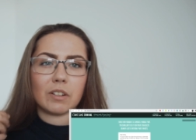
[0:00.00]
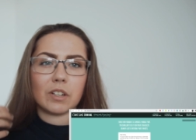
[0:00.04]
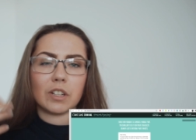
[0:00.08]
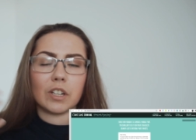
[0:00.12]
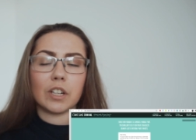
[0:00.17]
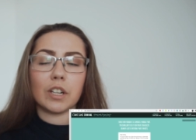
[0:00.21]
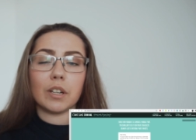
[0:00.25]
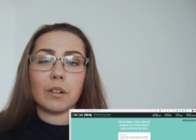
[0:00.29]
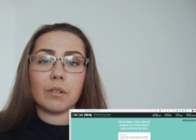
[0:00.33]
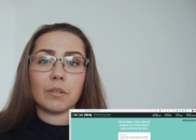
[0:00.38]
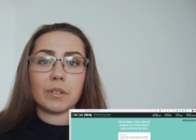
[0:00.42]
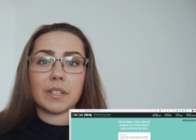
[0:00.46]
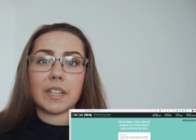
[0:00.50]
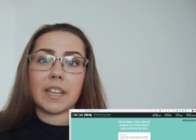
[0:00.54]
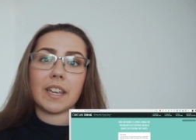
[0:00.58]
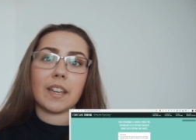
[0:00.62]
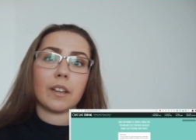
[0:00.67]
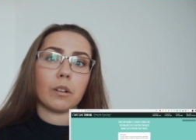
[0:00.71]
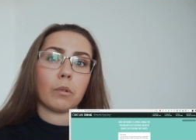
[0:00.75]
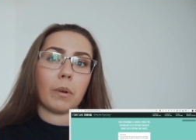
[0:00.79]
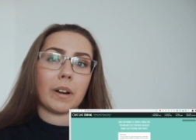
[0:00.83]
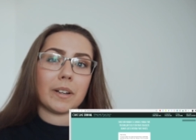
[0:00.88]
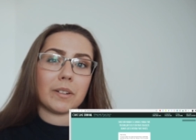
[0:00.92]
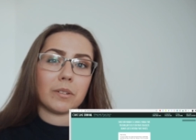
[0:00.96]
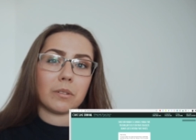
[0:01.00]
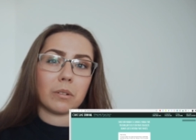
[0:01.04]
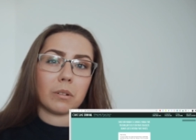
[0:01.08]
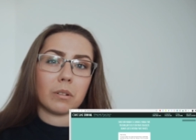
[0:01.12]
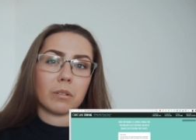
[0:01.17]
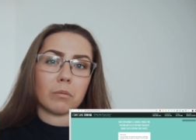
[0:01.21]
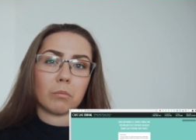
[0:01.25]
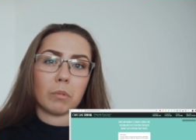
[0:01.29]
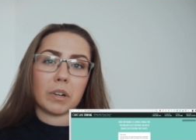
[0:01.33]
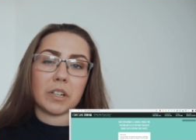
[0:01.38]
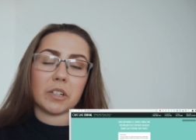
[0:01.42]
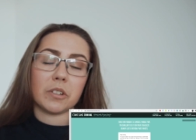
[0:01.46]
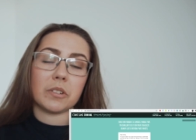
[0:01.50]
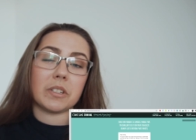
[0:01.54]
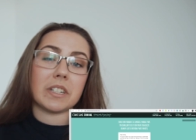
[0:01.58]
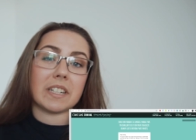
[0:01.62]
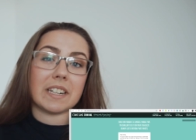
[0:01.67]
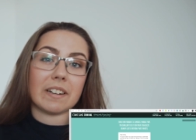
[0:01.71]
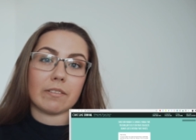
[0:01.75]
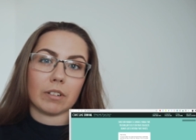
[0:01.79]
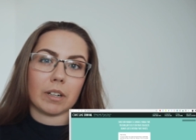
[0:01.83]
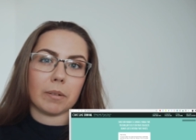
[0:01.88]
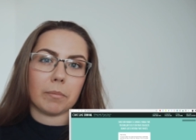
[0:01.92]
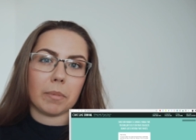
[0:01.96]
using when you're
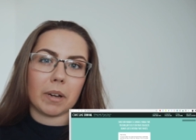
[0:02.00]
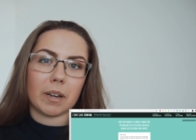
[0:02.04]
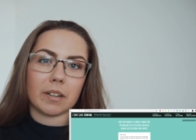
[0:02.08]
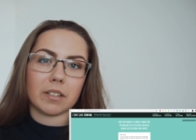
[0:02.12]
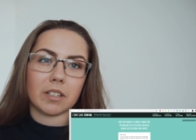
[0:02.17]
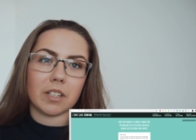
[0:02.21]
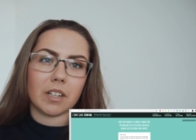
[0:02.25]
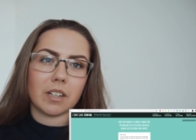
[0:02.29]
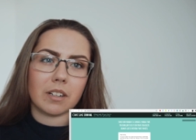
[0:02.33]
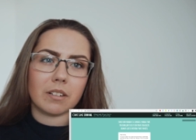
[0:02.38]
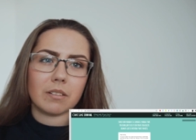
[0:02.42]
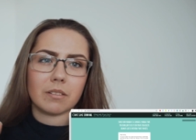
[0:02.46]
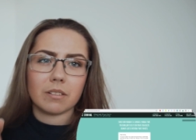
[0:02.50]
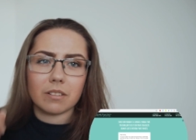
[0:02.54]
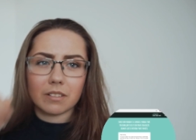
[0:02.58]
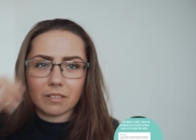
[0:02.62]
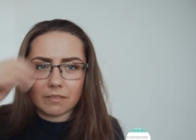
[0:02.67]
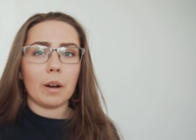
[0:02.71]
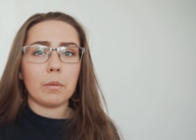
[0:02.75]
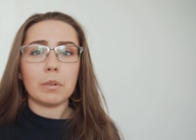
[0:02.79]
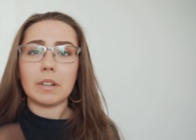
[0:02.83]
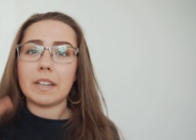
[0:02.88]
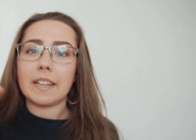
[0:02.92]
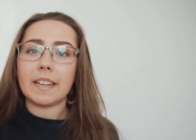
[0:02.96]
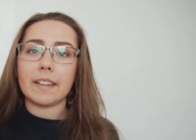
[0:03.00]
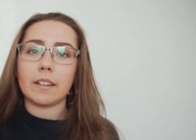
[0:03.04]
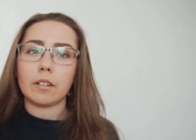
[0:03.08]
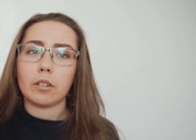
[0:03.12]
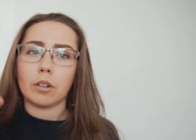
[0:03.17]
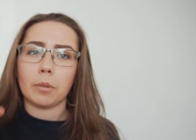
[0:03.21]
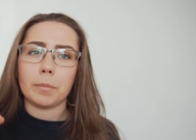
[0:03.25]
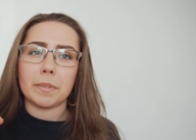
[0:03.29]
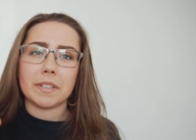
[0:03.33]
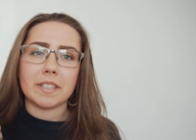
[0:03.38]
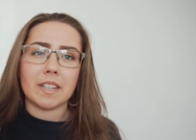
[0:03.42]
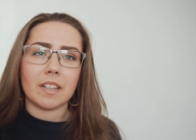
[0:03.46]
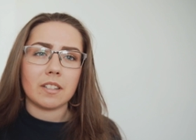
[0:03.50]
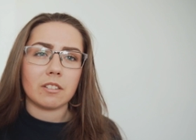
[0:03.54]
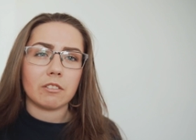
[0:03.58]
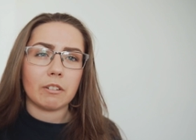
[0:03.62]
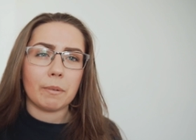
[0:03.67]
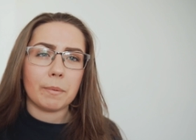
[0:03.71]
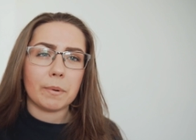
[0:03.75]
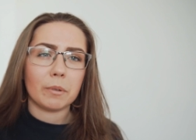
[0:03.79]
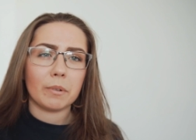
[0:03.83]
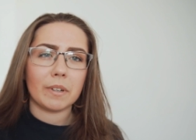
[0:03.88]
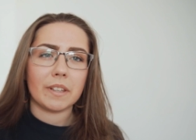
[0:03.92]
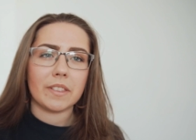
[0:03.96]
delivering bad news. I will link Comic Sans
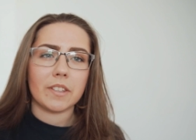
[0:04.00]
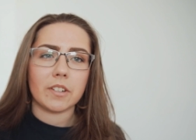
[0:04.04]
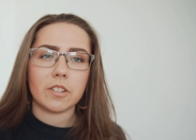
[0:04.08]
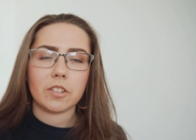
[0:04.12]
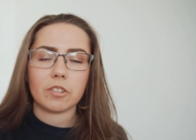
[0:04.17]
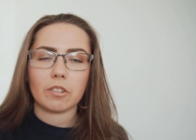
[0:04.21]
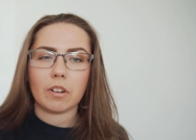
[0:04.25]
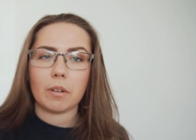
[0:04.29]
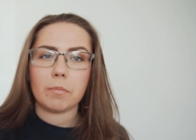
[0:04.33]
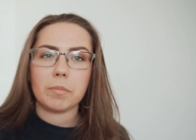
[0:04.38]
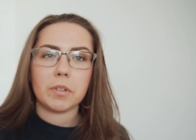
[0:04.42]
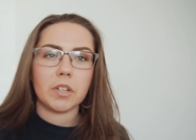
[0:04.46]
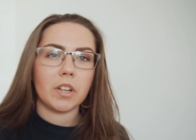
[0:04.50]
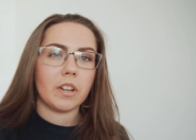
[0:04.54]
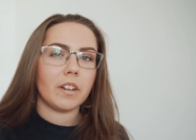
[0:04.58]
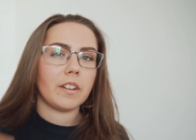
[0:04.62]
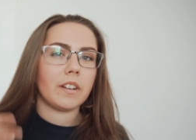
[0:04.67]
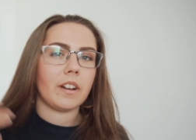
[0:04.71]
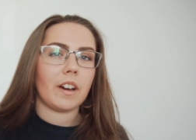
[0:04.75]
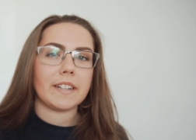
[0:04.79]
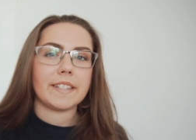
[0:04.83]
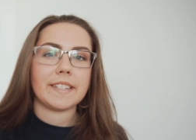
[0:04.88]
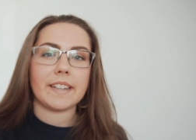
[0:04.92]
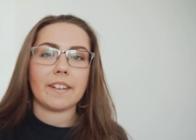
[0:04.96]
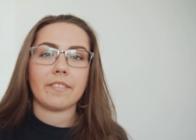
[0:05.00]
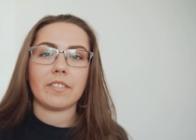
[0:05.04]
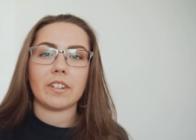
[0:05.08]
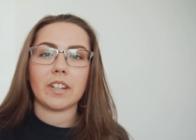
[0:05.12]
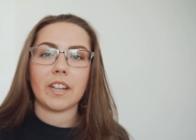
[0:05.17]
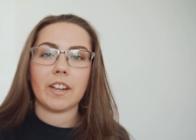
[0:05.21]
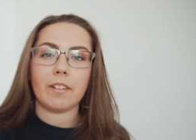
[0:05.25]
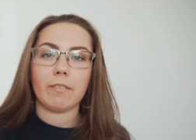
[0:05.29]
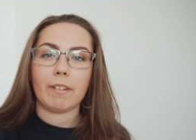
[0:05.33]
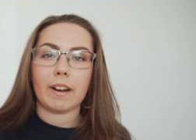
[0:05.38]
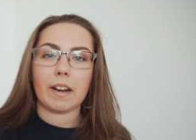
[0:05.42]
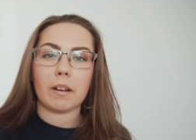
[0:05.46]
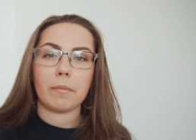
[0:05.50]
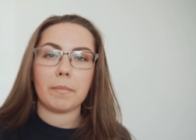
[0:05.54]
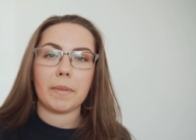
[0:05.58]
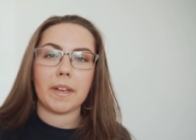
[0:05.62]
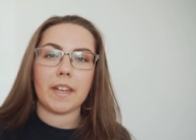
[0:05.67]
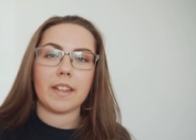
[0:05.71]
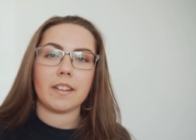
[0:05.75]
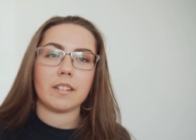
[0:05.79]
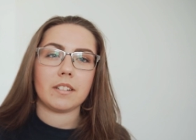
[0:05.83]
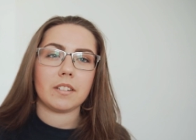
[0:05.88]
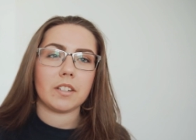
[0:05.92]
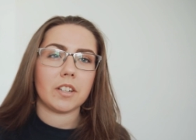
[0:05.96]
Criminal in the description. I definitely
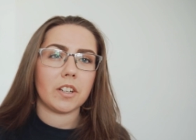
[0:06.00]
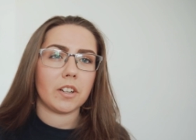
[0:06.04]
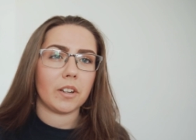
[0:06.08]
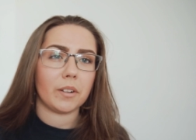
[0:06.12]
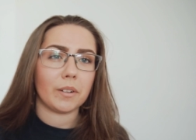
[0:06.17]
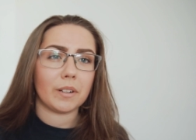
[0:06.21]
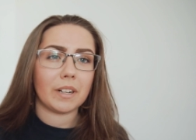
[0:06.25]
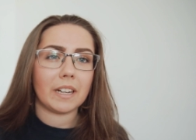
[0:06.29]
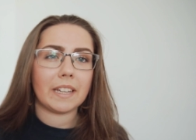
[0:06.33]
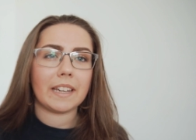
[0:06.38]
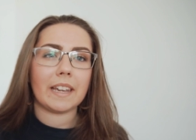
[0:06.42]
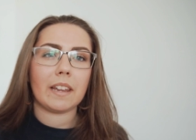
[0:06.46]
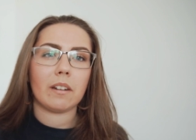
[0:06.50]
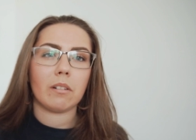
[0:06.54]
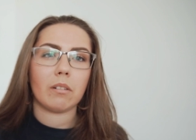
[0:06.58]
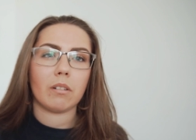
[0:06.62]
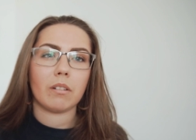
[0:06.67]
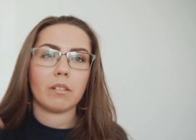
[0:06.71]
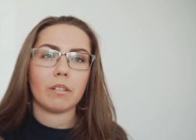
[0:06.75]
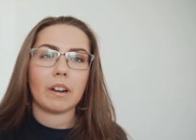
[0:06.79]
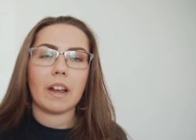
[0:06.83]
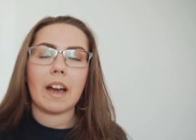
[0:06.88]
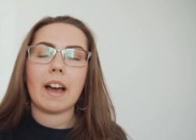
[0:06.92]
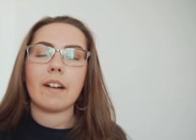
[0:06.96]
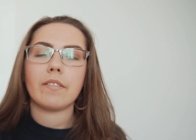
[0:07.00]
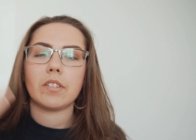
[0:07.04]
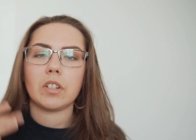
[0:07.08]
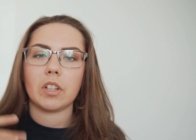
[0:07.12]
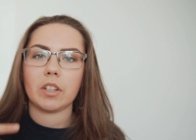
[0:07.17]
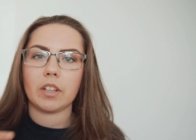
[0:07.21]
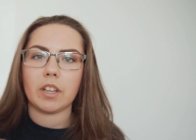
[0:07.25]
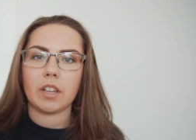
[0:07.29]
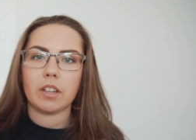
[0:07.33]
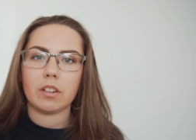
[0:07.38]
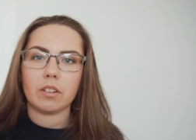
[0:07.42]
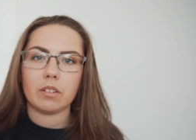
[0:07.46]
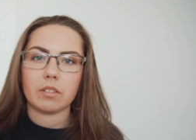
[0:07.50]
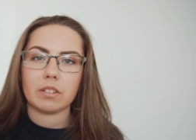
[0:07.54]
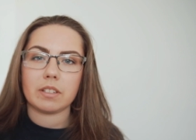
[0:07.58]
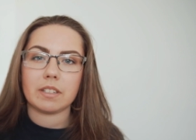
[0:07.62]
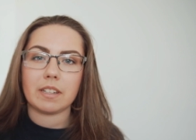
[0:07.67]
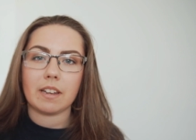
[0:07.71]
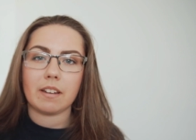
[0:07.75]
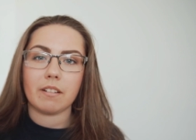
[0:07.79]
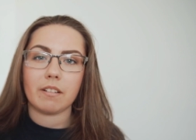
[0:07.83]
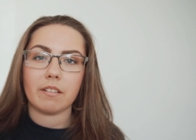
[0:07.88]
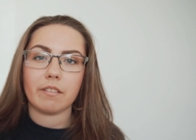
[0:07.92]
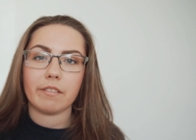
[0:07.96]
recommend clicking on, have a look at it
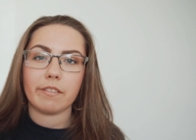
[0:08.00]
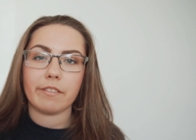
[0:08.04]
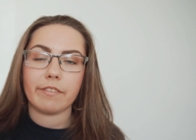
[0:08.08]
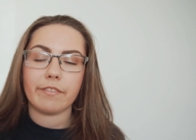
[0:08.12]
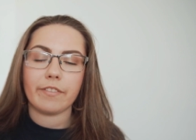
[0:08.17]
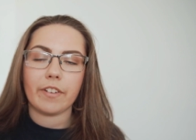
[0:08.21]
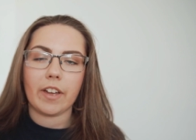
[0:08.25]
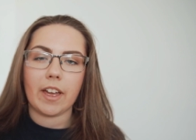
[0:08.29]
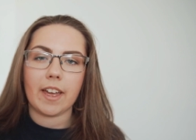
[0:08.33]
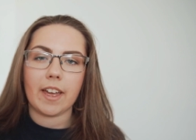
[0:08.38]
yourself,